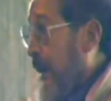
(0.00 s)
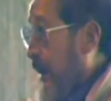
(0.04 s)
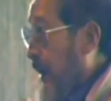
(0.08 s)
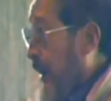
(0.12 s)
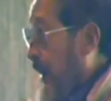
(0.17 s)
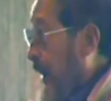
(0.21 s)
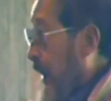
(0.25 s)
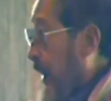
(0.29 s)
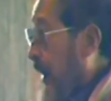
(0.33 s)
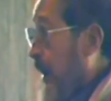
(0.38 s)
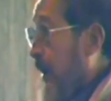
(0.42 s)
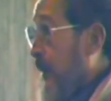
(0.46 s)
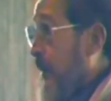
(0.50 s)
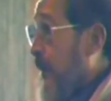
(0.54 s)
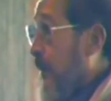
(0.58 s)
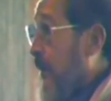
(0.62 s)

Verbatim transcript: And I think the